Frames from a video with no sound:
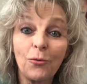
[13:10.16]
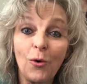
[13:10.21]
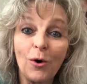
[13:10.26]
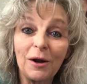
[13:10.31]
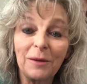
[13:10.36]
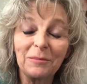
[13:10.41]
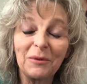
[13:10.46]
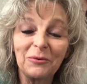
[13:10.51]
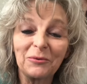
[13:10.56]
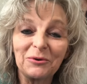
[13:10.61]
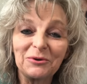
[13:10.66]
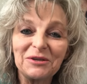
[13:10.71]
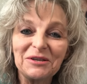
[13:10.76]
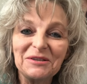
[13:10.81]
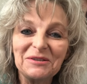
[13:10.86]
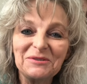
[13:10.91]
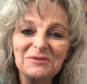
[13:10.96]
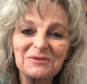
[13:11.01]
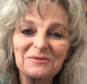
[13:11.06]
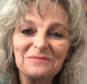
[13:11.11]
what I'm going to
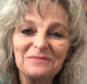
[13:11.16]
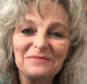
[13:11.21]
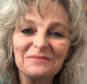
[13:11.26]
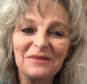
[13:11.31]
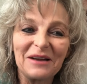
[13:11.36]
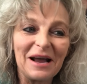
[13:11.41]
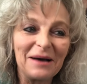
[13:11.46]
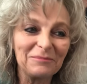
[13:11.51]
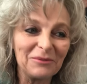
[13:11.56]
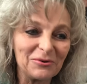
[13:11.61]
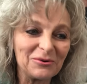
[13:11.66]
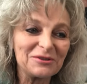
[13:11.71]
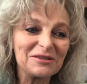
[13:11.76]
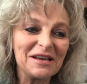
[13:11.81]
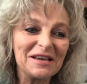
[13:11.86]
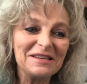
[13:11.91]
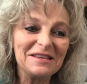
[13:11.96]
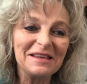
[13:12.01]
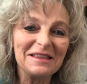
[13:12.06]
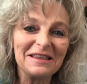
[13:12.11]
teach, but I'm going to
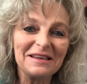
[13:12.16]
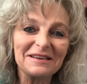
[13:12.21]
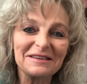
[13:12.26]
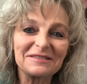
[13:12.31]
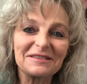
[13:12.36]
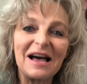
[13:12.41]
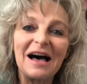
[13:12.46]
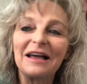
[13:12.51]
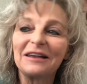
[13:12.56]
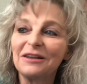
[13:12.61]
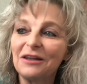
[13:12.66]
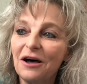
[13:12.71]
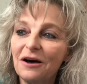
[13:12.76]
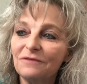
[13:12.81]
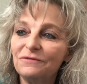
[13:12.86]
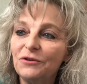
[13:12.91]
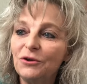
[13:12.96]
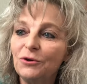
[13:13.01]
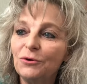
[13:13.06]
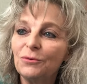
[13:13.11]
tell you this. I
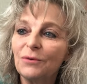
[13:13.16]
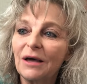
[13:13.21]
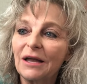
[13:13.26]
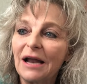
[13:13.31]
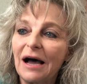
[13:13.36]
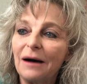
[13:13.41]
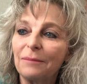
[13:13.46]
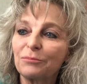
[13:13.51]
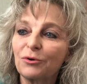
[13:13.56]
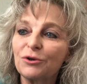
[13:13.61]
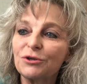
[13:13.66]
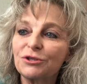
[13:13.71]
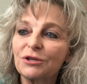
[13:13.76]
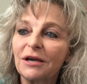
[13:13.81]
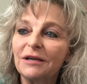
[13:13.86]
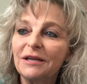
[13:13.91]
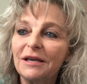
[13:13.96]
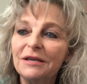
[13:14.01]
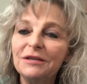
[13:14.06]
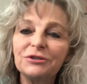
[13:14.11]
love you, and I
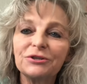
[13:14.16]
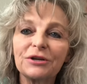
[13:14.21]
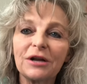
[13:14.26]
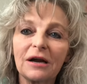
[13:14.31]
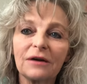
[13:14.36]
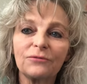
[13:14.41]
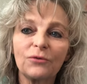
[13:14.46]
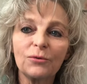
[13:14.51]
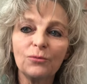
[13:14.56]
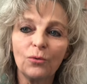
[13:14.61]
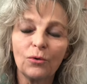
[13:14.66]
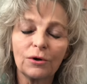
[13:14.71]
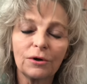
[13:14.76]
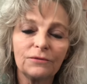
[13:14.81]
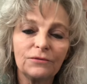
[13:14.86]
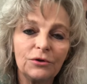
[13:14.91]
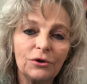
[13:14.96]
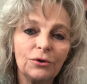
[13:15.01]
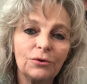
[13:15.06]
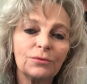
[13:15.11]
appreciate each and every one
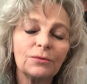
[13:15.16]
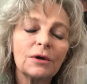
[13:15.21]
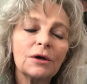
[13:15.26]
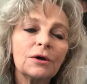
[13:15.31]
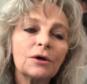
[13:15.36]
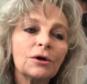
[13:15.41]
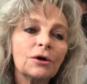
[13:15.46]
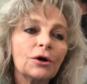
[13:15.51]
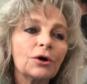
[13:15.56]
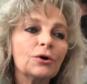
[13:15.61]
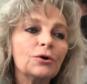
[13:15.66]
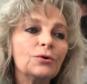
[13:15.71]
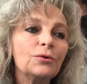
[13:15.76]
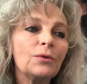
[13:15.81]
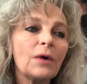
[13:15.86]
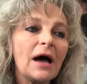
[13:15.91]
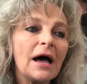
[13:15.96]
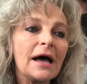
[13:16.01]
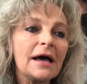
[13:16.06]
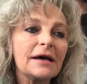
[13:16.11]
of you
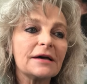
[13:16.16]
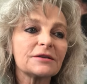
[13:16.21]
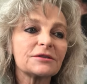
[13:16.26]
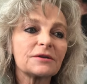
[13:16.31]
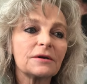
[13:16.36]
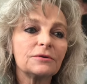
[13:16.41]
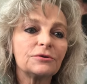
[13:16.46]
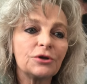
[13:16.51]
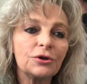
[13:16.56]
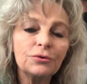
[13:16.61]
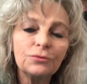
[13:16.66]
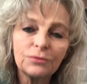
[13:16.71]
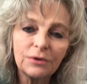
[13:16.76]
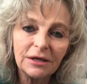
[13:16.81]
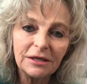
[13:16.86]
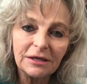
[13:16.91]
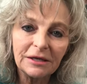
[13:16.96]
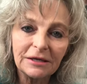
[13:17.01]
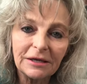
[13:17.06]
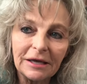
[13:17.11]
who has tuned
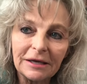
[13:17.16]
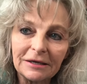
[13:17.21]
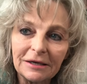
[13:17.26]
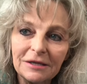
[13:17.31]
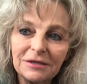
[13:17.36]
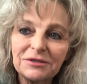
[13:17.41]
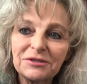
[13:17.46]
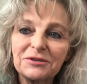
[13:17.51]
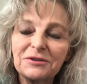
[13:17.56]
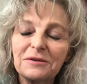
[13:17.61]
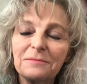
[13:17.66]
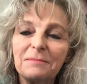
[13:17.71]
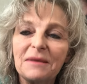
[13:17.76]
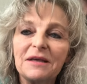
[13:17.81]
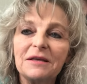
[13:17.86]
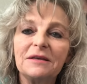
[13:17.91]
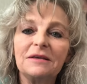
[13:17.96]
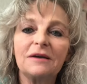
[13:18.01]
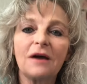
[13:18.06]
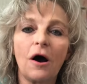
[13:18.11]
in and listened to
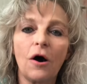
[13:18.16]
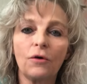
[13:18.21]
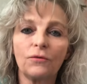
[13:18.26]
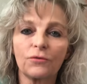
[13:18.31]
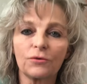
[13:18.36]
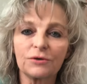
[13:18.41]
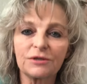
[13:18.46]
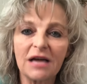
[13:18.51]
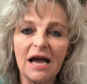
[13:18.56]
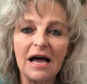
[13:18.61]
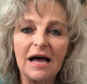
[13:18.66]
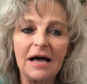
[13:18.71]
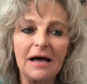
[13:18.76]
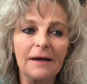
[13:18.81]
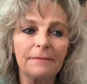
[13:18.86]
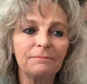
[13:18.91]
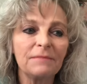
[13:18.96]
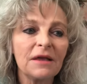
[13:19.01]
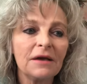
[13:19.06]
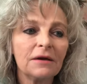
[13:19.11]
me over
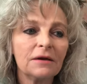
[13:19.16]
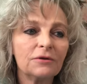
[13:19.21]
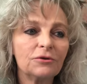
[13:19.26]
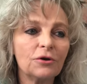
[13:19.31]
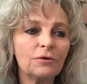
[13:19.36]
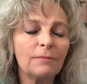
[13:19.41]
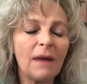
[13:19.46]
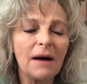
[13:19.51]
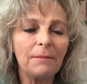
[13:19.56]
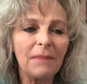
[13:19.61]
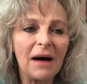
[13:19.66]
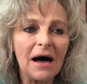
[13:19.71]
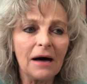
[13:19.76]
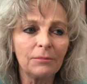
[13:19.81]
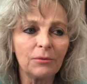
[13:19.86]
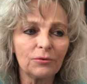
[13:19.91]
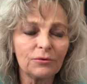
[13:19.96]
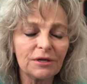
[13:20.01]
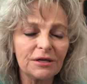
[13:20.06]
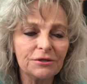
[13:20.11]
time do my
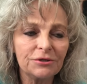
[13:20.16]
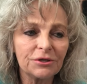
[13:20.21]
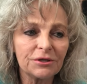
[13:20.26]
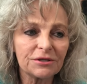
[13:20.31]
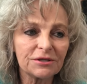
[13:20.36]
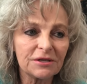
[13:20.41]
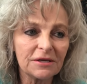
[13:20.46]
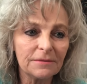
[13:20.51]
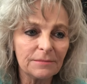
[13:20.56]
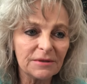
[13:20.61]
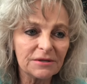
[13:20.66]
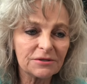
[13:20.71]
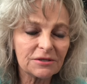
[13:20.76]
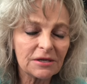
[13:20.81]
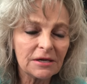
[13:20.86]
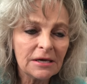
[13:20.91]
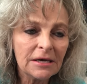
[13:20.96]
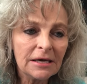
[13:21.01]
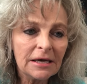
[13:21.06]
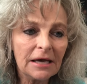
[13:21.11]
Bible teaching snippets.
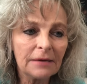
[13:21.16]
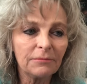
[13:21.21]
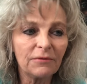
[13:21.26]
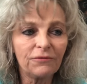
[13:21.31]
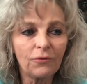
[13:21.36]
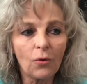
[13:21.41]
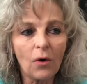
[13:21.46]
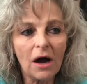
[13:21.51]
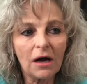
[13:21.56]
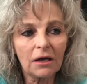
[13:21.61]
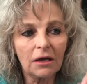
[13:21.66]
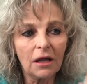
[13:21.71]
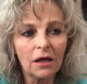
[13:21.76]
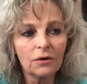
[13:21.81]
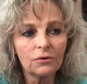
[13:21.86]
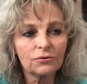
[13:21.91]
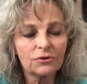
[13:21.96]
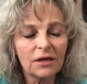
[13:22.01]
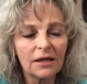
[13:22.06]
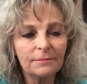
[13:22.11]
And before I
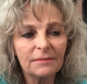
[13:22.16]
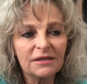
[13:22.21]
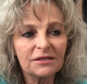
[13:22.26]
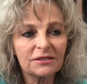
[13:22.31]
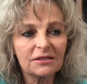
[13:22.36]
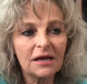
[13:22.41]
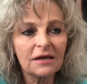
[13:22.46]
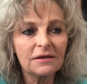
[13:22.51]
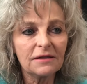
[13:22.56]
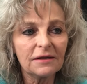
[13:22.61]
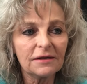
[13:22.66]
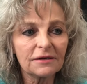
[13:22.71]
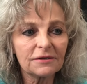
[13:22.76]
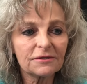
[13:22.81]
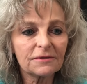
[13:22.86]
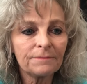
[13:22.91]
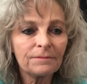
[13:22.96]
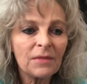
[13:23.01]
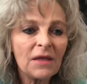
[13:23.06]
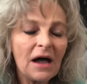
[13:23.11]
close, let me say
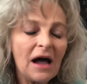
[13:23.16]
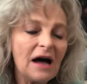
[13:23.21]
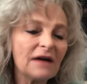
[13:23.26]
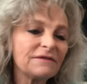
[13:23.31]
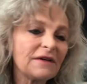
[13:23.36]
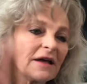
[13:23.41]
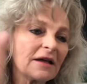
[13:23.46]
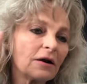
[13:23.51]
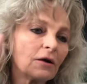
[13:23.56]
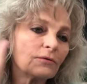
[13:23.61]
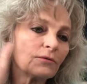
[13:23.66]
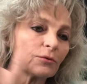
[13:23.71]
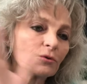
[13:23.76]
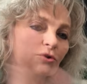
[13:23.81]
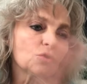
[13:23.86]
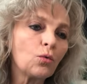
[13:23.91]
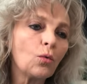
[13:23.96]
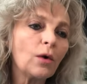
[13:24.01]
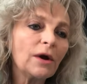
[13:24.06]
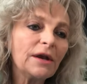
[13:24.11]
this. I've had over
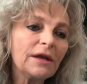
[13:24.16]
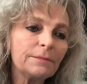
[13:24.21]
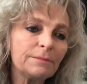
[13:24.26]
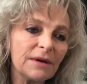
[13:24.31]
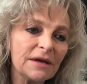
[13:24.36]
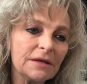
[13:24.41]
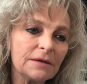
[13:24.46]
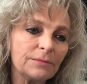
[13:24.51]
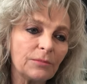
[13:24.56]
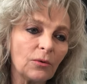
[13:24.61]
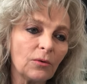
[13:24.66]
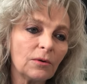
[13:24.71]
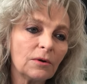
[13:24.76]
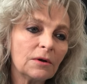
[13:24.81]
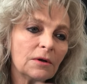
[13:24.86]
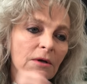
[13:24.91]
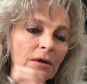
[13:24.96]
20 people